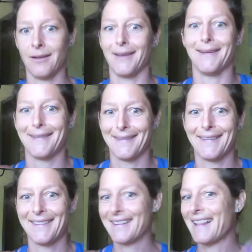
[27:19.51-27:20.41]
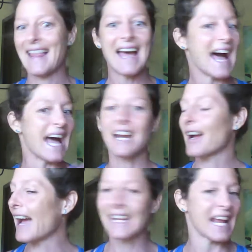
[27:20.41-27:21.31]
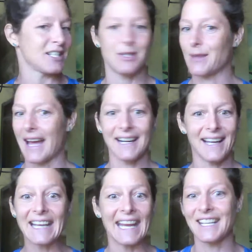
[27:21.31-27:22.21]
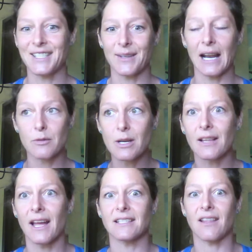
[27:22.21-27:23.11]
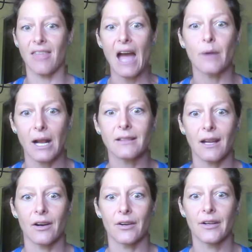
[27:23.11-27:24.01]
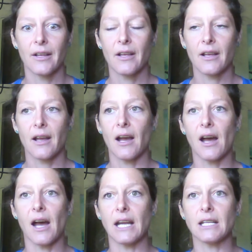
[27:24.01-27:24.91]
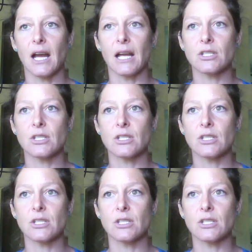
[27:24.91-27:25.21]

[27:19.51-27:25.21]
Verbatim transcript: I can't do that. I can't do it. I realized that right there. I